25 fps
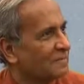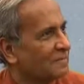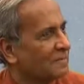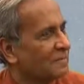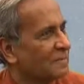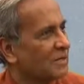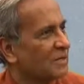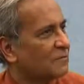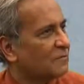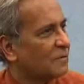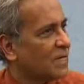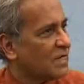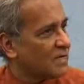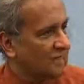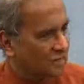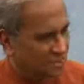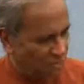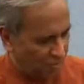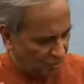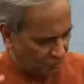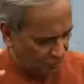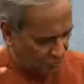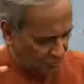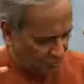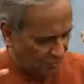But when
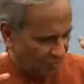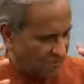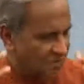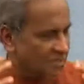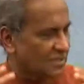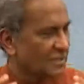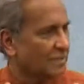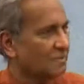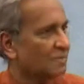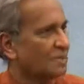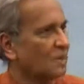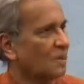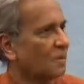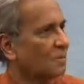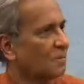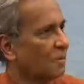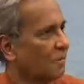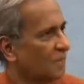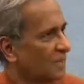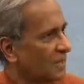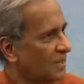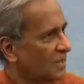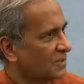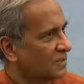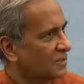your system, your
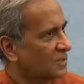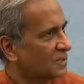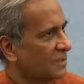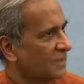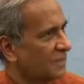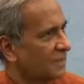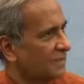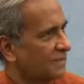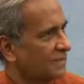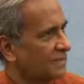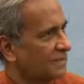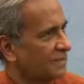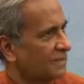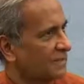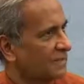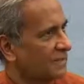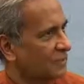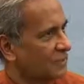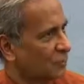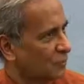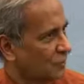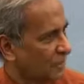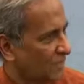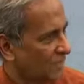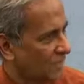body itself
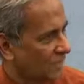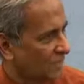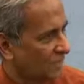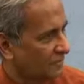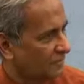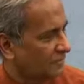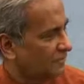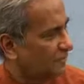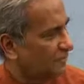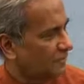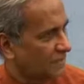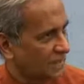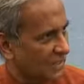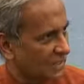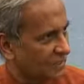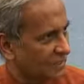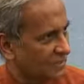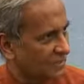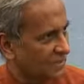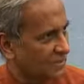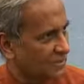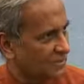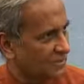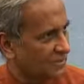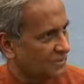is weak for whatever
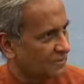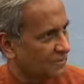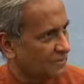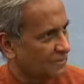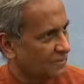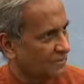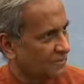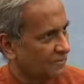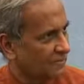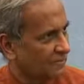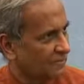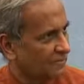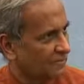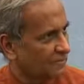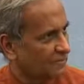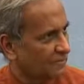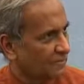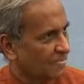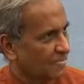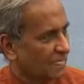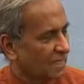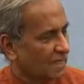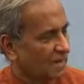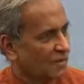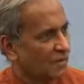reasons,
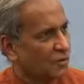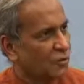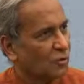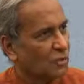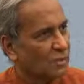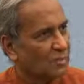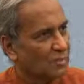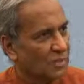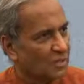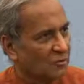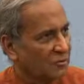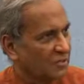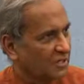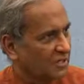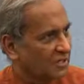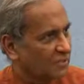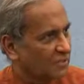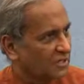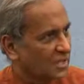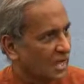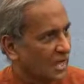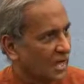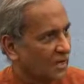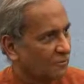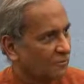your immunity is
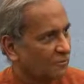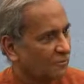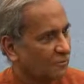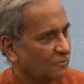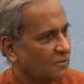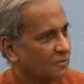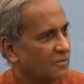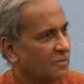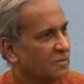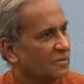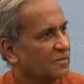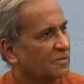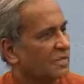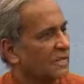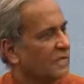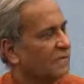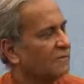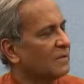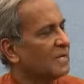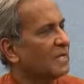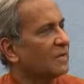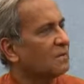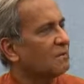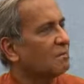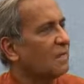down, then
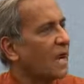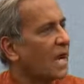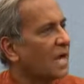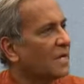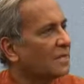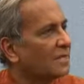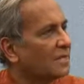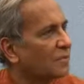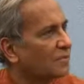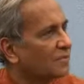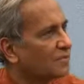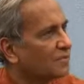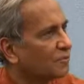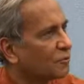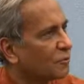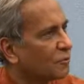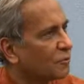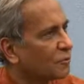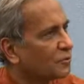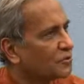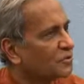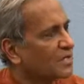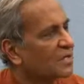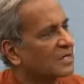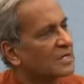even a minor
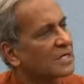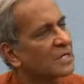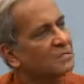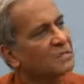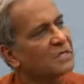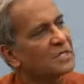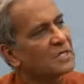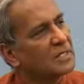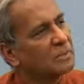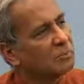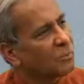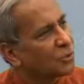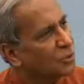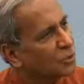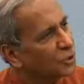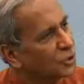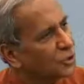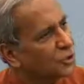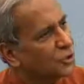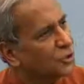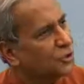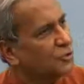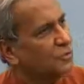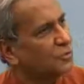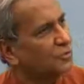force can come and
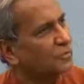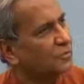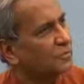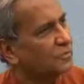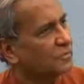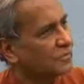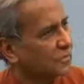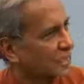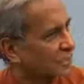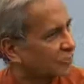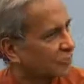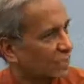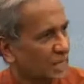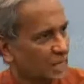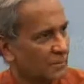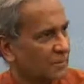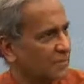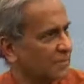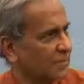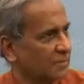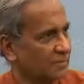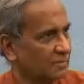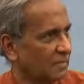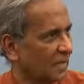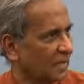demolish you. That's what
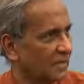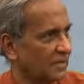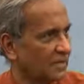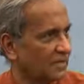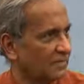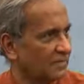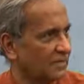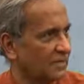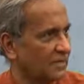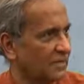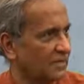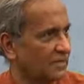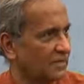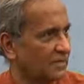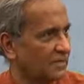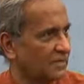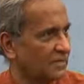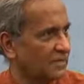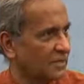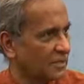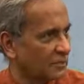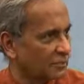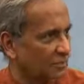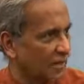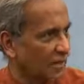happens in medical field.
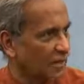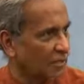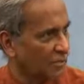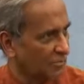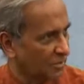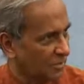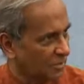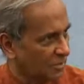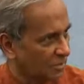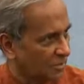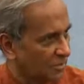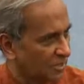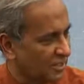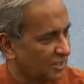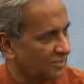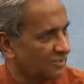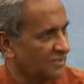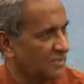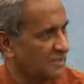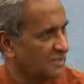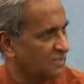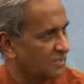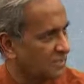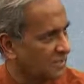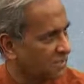That's why your immunity
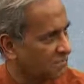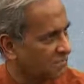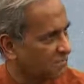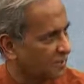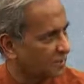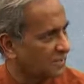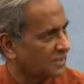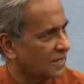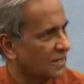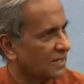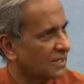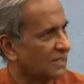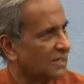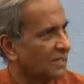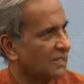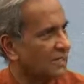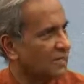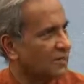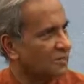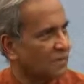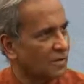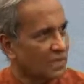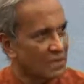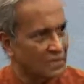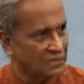must be protected,
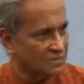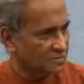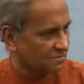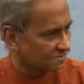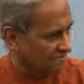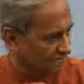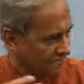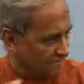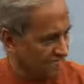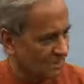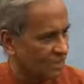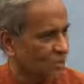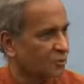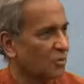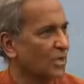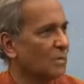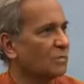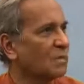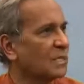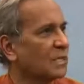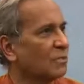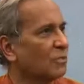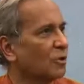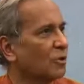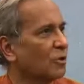otherwise you can
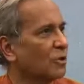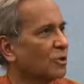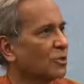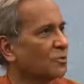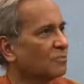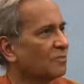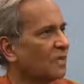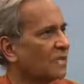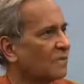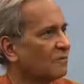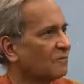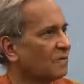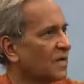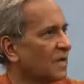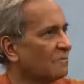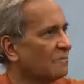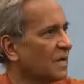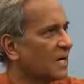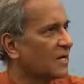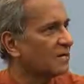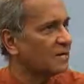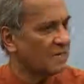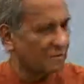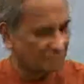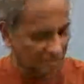be demolished by the one
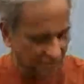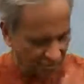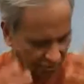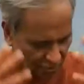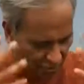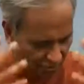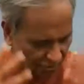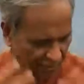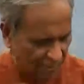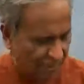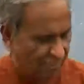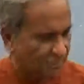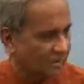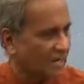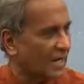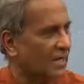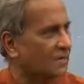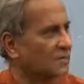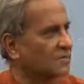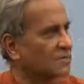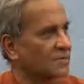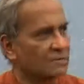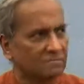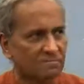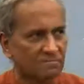bacteria will grow in your
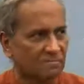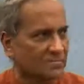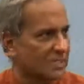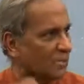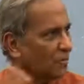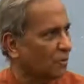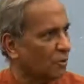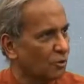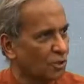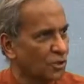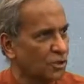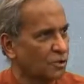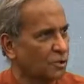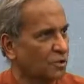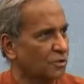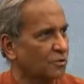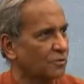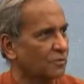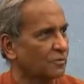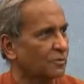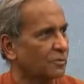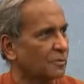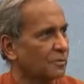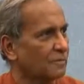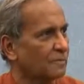lungs and demolish
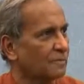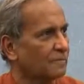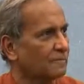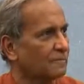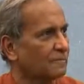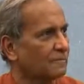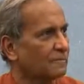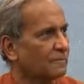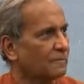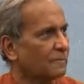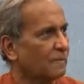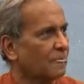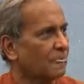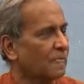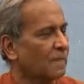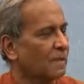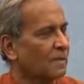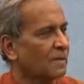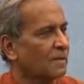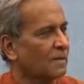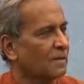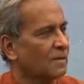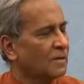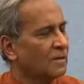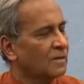you.
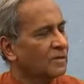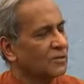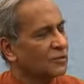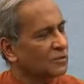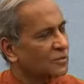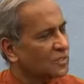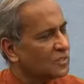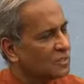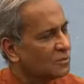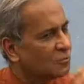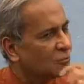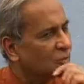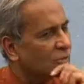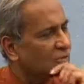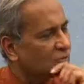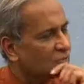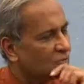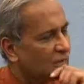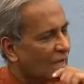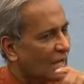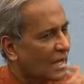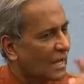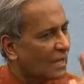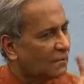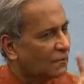So this is what
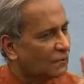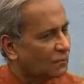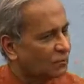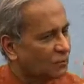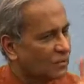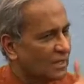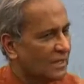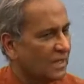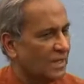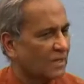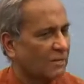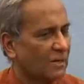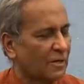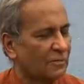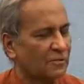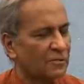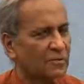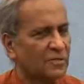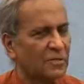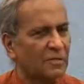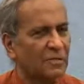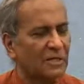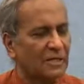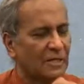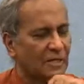I have to think about. You
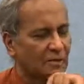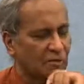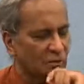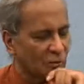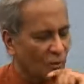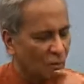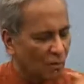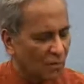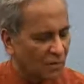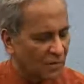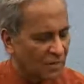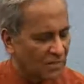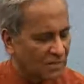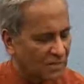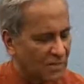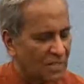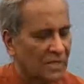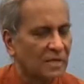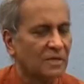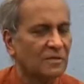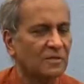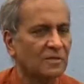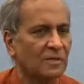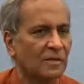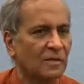see, it's always
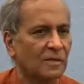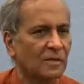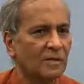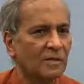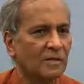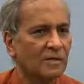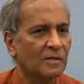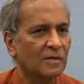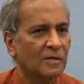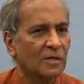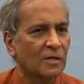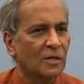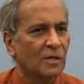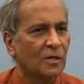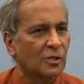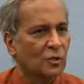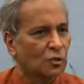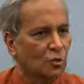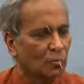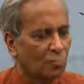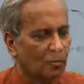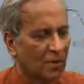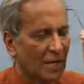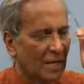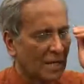easy
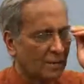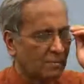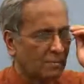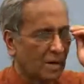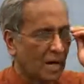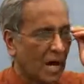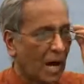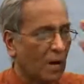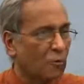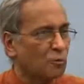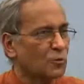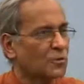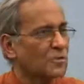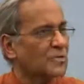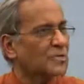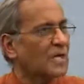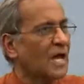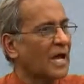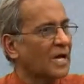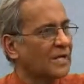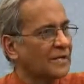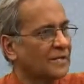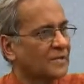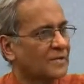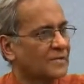to blame
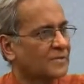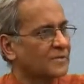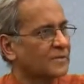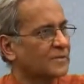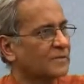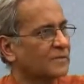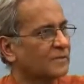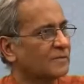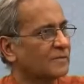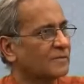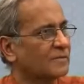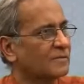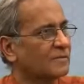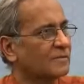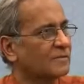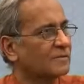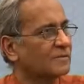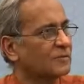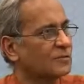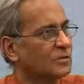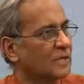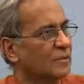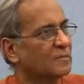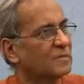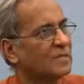outsiders
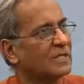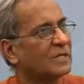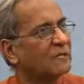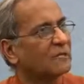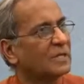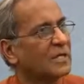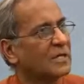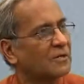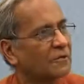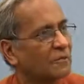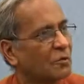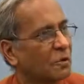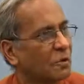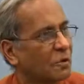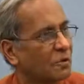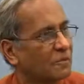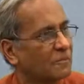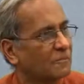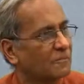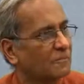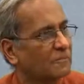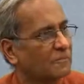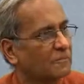for something that went wrong.